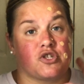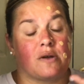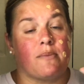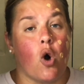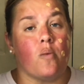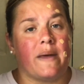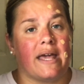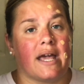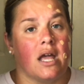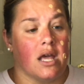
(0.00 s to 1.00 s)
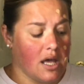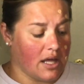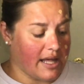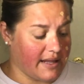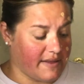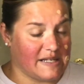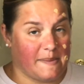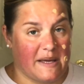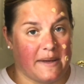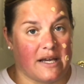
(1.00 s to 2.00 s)
So I'm hoping this
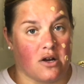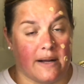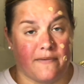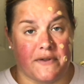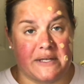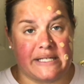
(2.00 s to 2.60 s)
BB cream for the